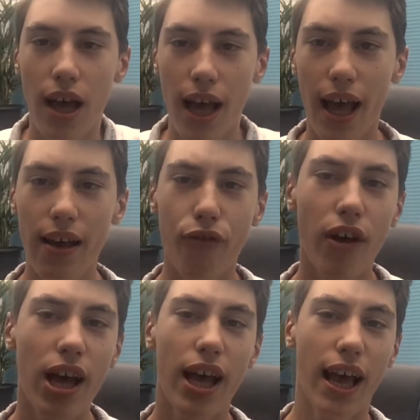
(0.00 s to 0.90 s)
if
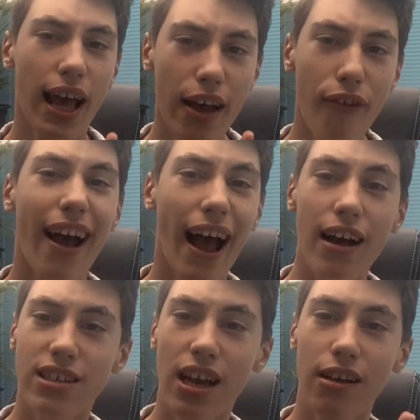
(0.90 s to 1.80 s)
it
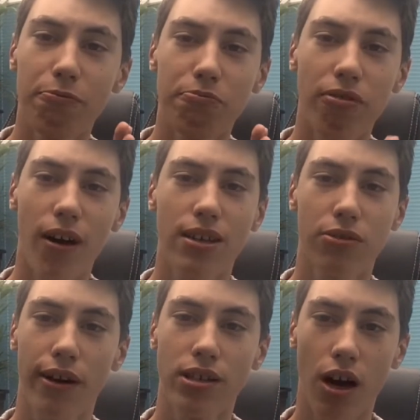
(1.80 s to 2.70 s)
has a price
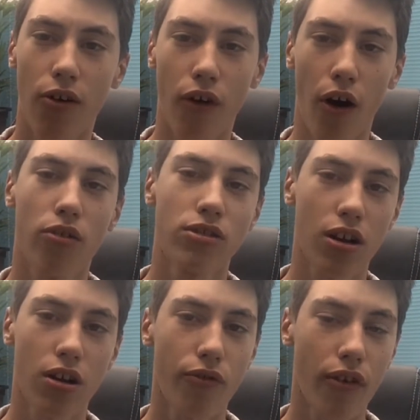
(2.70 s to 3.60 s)
range of
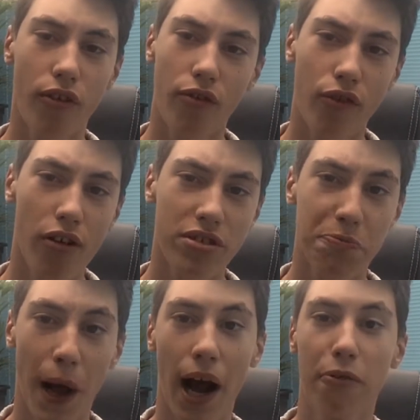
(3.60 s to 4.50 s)

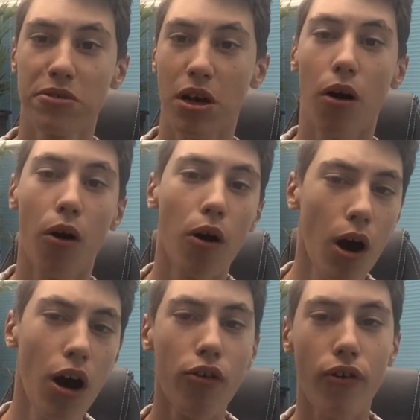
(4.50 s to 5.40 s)
£100,000 or
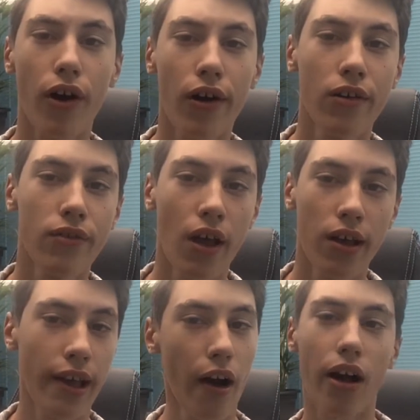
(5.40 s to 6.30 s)
over,
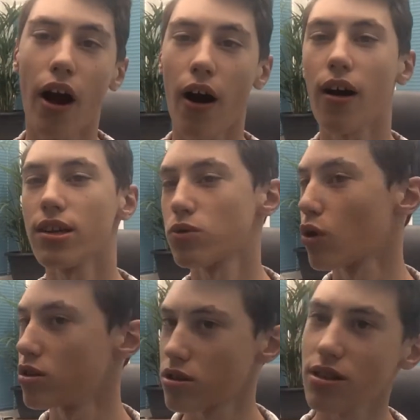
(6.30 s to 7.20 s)
your car is
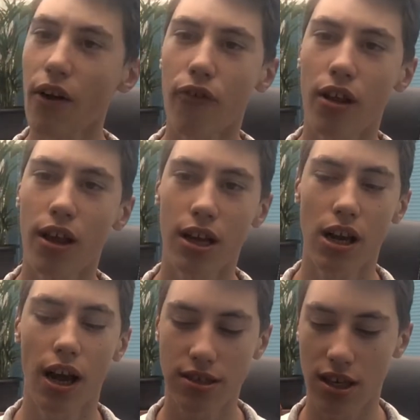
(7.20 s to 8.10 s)
most definitely
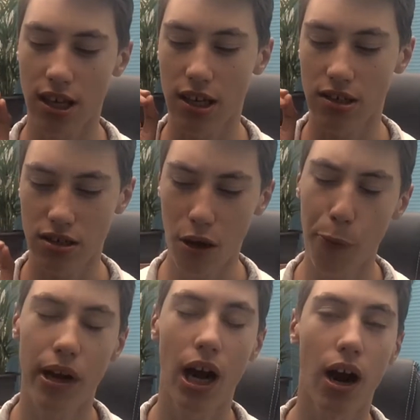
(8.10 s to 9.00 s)
classed as a
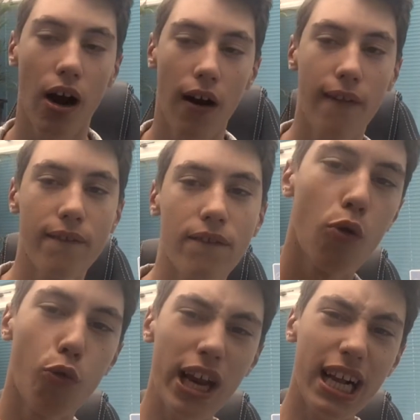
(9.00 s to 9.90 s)
supercar.
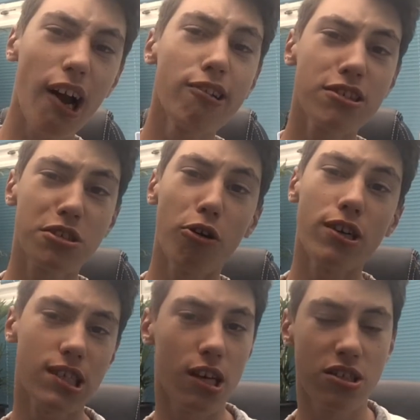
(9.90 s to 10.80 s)
When it comes to
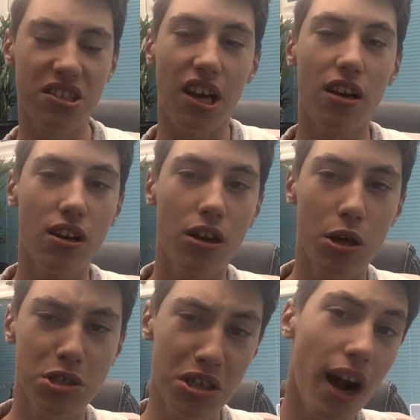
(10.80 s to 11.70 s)

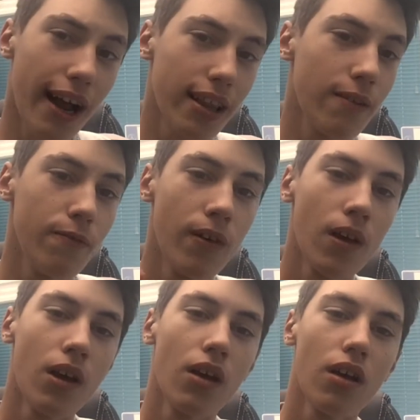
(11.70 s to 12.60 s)
styling,
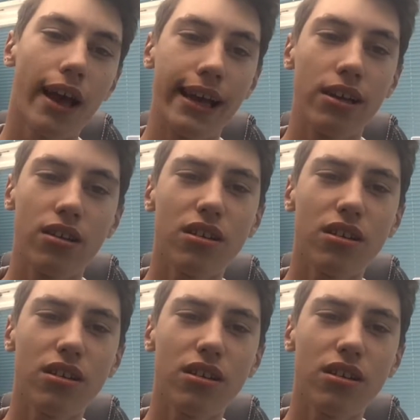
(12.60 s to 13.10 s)
a